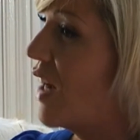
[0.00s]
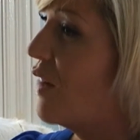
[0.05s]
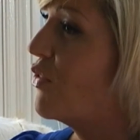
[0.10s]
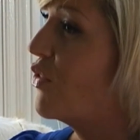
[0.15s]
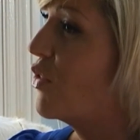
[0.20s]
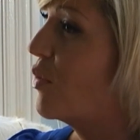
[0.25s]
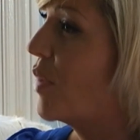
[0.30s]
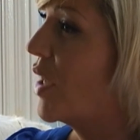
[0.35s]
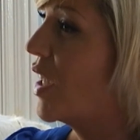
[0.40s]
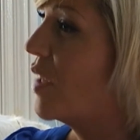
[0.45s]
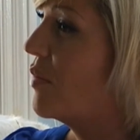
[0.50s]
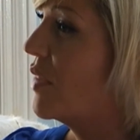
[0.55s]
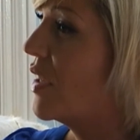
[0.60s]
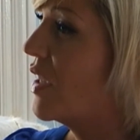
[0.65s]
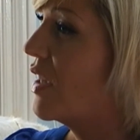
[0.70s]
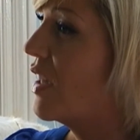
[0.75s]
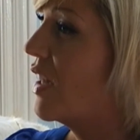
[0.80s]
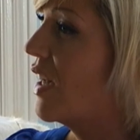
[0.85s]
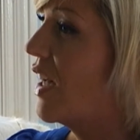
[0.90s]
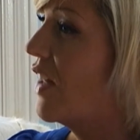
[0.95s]
after a
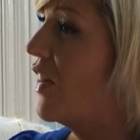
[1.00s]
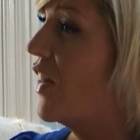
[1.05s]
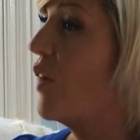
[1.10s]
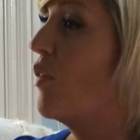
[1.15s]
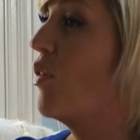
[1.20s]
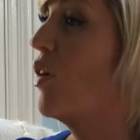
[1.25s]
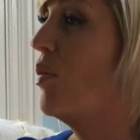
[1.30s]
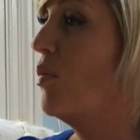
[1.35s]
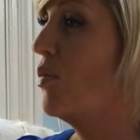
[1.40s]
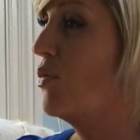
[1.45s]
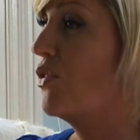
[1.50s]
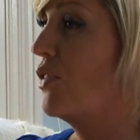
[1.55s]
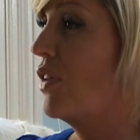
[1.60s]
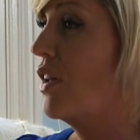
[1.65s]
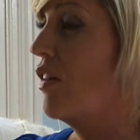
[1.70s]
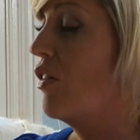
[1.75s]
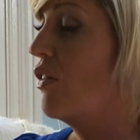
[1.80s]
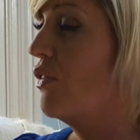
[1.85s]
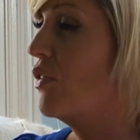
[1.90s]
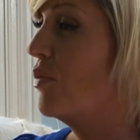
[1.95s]
baby, and they were able
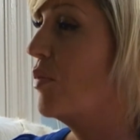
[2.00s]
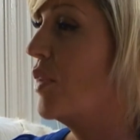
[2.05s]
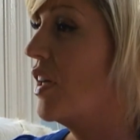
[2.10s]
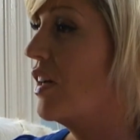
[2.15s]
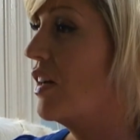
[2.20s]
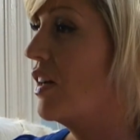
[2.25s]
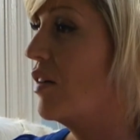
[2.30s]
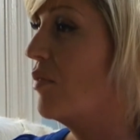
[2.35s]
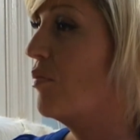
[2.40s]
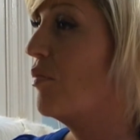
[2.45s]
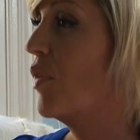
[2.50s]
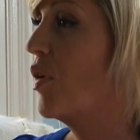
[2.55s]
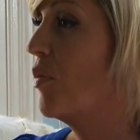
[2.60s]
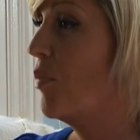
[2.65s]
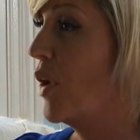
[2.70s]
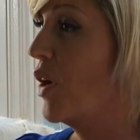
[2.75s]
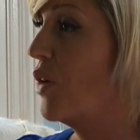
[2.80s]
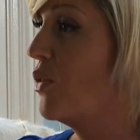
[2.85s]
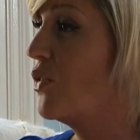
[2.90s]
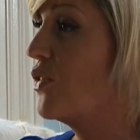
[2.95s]
to offer me a
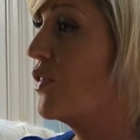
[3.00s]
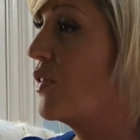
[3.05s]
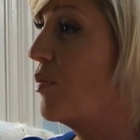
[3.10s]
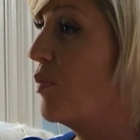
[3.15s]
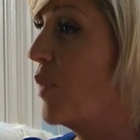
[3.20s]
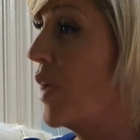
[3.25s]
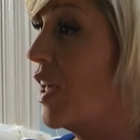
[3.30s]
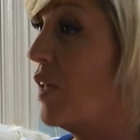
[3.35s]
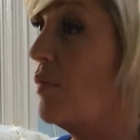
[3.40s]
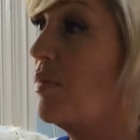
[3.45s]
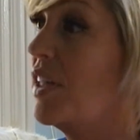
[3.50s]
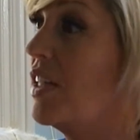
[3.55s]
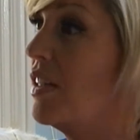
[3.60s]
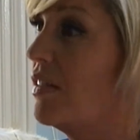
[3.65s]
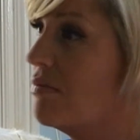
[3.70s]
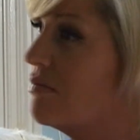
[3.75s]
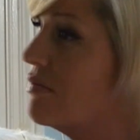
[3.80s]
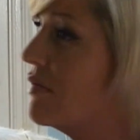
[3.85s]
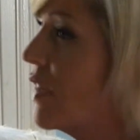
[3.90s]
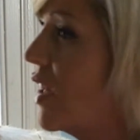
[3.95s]

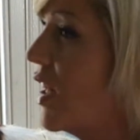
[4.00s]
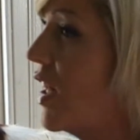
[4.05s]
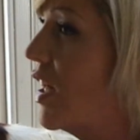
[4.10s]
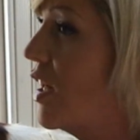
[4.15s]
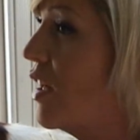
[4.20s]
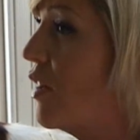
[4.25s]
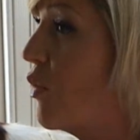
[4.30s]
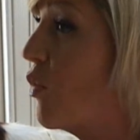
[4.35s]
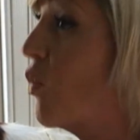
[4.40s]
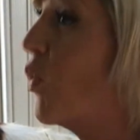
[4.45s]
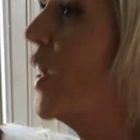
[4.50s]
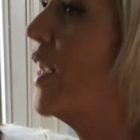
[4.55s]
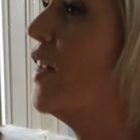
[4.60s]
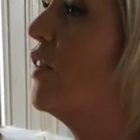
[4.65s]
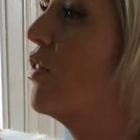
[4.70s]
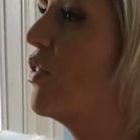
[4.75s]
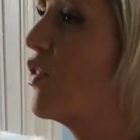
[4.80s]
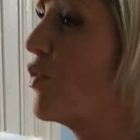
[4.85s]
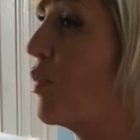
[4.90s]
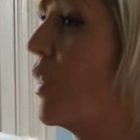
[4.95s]
post-baby weight
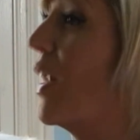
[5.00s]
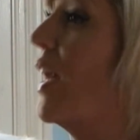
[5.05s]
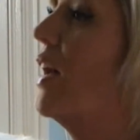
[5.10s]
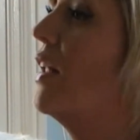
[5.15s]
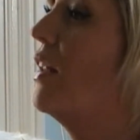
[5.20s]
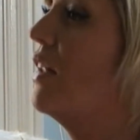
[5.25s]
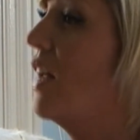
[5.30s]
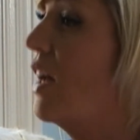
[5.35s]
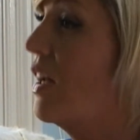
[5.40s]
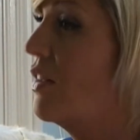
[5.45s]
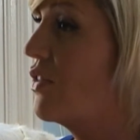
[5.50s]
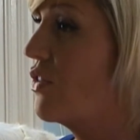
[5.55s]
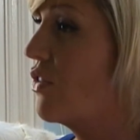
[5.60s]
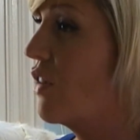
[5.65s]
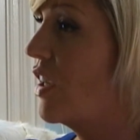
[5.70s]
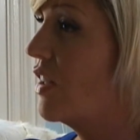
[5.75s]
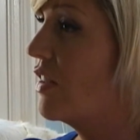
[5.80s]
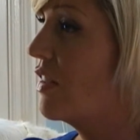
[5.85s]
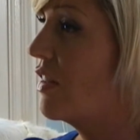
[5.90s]
loss plan straight